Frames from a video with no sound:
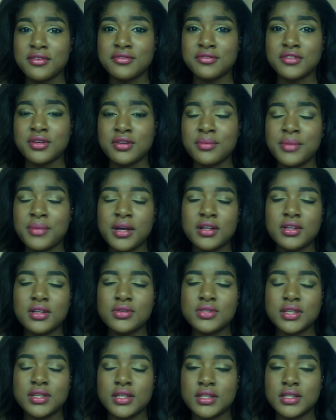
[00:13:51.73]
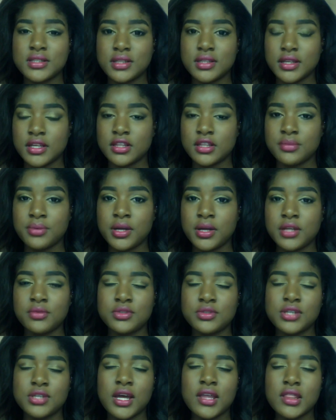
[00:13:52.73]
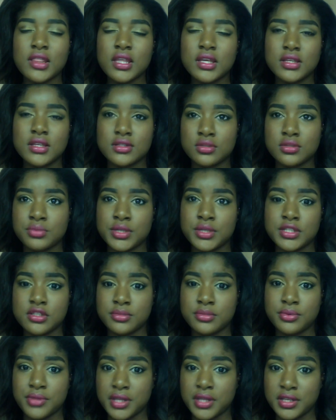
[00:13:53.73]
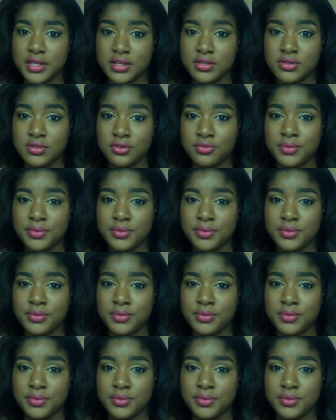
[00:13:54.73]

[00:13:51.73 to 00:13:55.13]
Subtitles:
So I'm not closing it until I get the product, which I think is a reasonable thing to do,